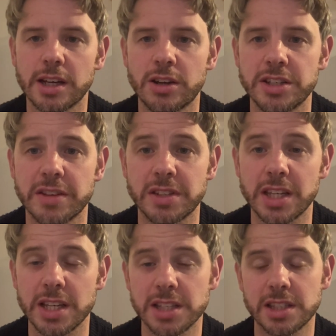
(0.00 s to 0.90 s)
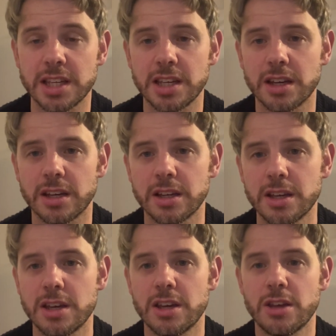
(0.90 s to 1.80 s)
Kulusevski is the
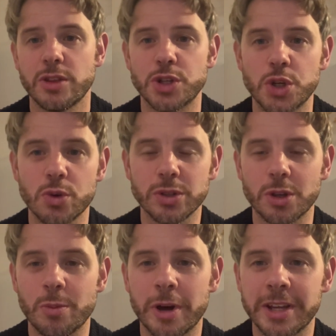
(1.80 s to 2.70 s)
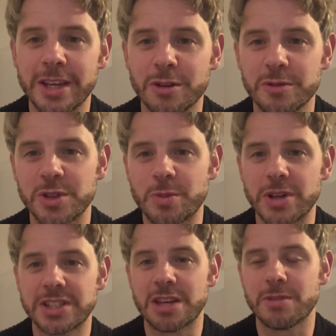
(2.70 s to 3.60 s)
Duracell bunny of the
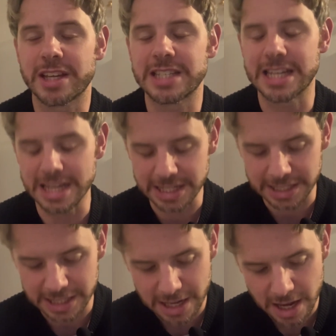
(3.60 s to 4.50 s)
Spurs team that he is.